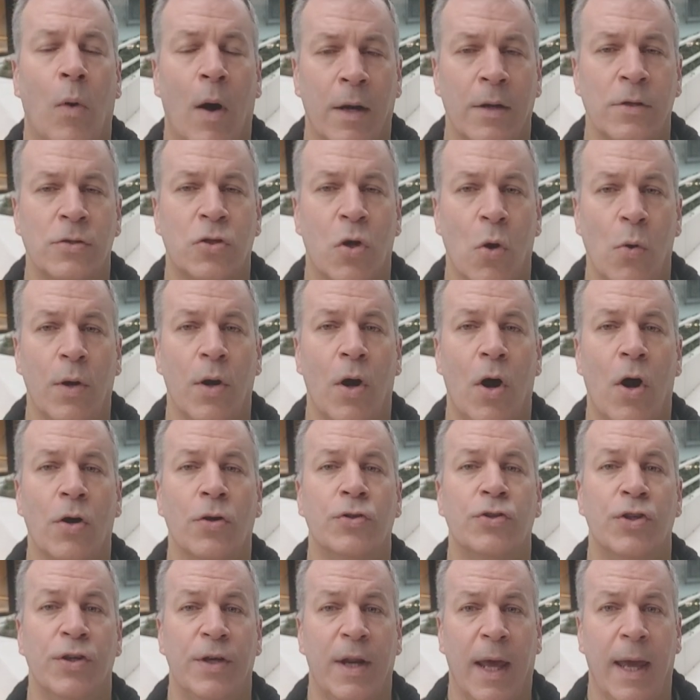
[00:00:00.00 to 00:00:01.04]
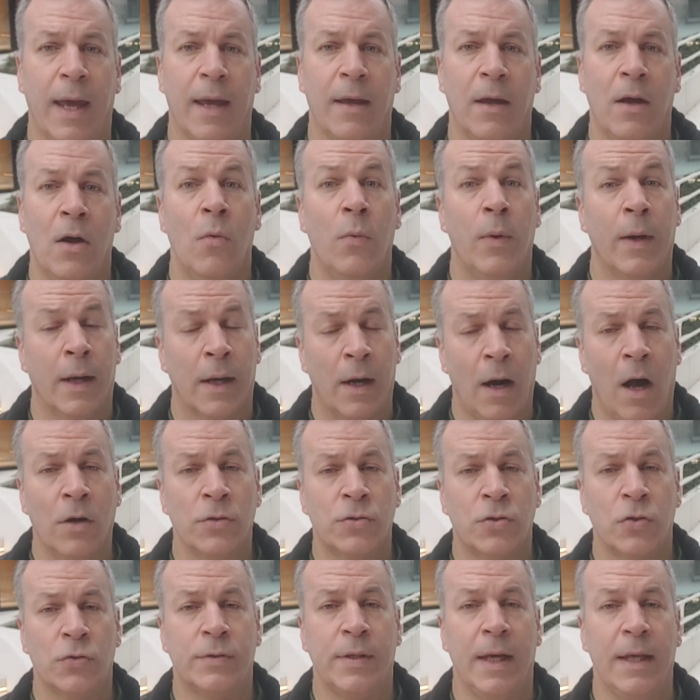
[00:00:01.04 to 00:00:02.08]
what is going on today. We can
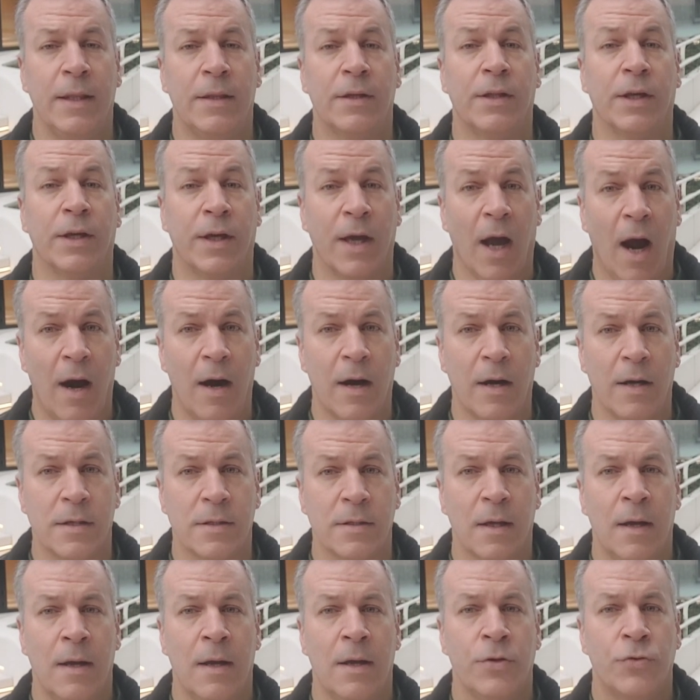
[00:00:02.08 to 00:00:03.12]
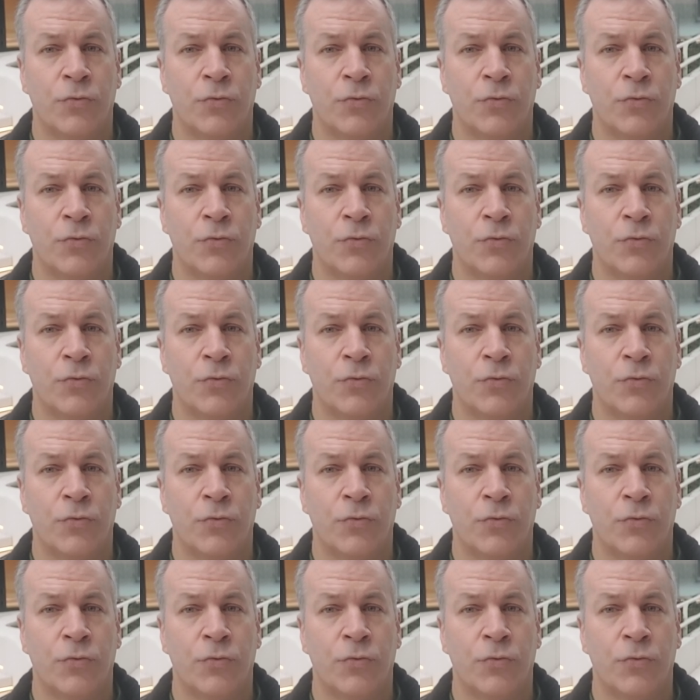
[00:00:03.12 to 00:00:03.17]
also see that the guards,